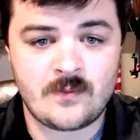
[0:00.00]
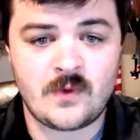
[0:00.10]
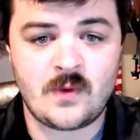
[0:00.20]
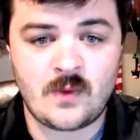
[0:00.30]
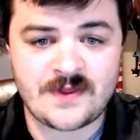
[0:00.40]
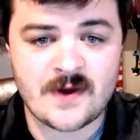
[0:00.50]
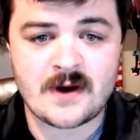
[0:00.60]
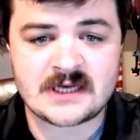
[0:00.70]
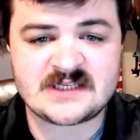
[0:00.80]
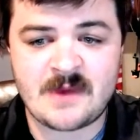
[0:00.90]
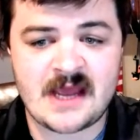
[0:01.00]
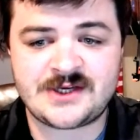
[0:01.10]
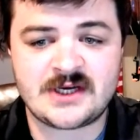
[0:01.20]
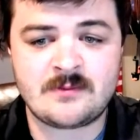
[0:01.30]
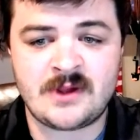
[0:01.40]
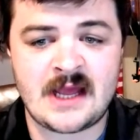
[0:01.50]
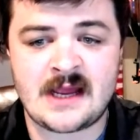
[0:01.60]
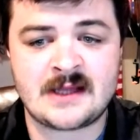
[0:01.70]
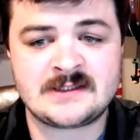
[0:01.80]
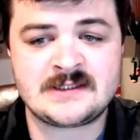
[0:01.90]
With our expansion
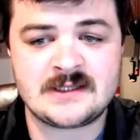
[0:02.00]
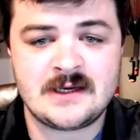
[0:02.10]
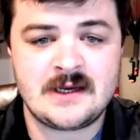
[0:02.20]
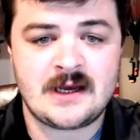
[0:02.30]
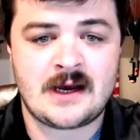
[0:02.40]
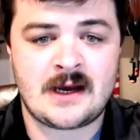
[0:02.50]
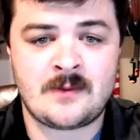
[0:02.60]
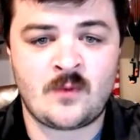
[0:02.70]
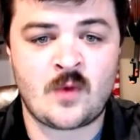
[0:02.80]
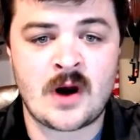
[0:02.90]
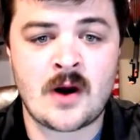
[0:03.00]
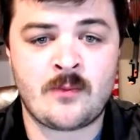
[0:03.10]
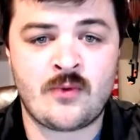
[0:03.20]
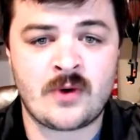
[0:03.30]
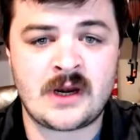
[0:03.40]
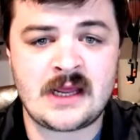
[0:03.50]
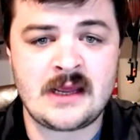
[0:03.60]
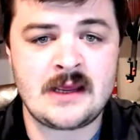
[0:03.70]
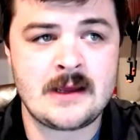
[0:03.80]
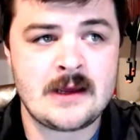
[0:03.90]
plans, we are
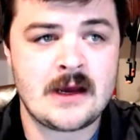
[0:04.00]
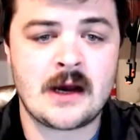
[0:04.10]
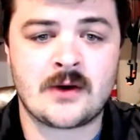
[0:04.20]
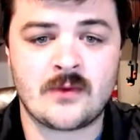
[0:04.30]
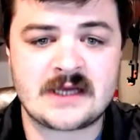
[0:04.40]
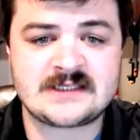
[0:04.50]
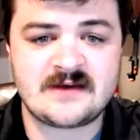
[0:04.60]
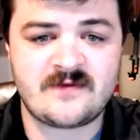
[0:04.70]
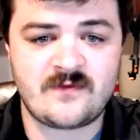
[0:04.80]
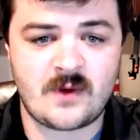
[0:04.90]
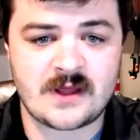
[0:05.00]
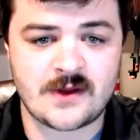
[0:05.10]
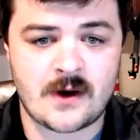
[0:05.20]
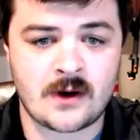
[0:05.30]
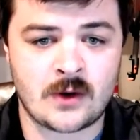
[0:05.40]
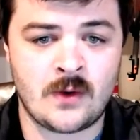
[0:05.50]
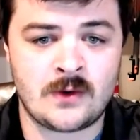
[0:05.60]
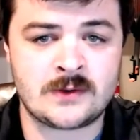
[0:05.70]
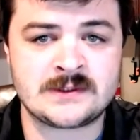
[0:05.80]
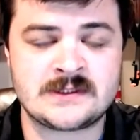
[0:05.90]
pretty aggressive with our
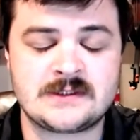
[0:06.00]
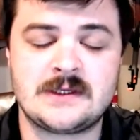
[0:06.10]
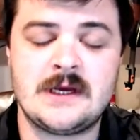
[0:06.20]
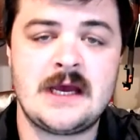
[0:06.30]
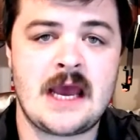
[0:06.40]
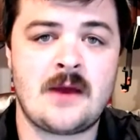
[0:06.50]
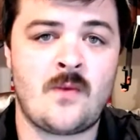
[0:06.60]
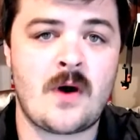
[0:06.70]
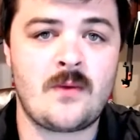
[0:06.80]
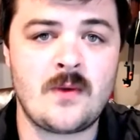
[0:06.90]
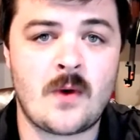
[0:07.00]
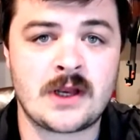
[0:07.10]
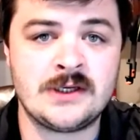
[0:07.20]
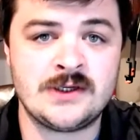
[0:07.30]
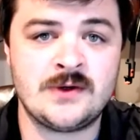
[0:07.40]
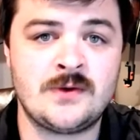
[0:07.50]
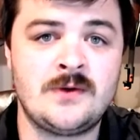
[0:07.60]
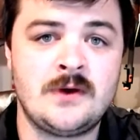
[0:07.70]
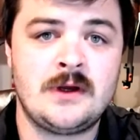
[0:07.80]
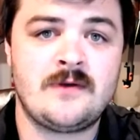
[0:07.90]
goals and what we want to do
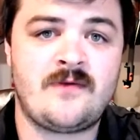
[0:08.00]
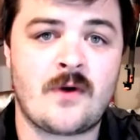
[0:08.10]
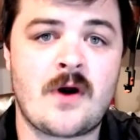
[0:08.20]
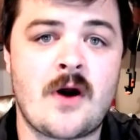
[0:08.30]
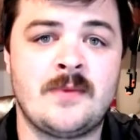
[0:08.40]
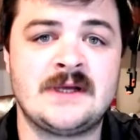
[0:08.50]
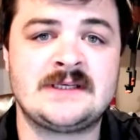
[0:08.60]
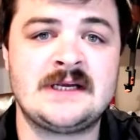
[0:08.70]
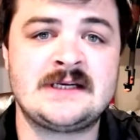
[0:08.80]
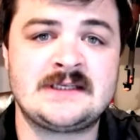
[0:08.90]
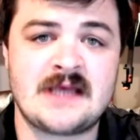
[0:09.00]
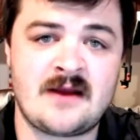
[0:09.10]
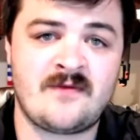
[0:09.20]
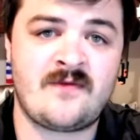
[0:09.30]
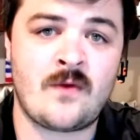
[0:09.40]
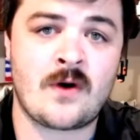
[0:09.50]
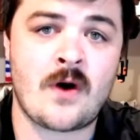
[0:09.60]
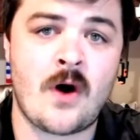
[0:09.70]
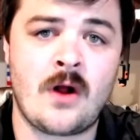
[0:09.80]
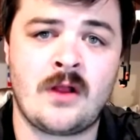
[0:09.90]
for our business and for
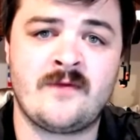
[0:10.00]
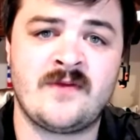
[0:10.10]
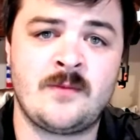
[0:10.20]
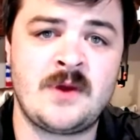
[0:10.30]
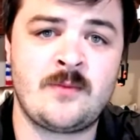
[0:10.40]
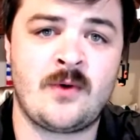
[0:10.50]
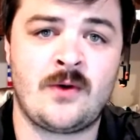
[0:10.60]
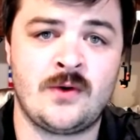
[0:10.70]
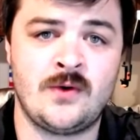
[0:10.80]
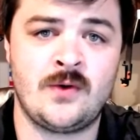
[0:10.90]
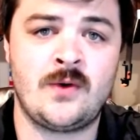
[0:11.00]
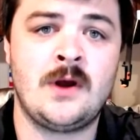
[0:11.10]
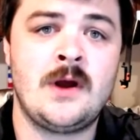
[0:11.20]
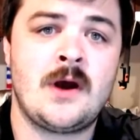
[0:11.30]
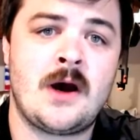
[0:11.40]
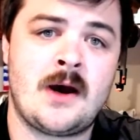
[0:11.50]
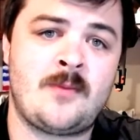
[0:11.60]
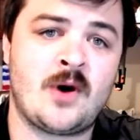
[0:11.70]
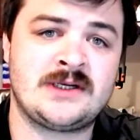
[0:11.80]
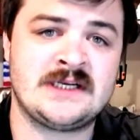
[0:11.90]
all of the people who
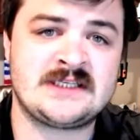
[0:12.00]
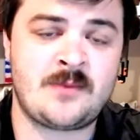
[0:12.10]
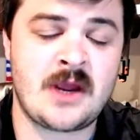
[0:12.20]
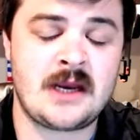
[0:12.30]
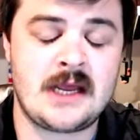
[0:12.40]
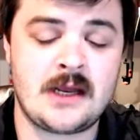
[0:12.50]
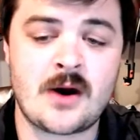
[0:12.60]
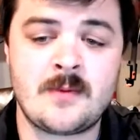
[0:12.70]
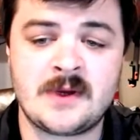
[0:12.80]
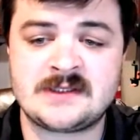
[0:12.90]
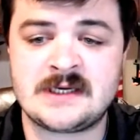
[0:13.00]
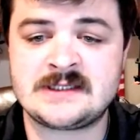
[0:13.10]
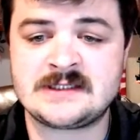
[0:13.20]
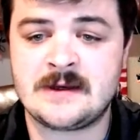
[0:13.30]
participate in our business.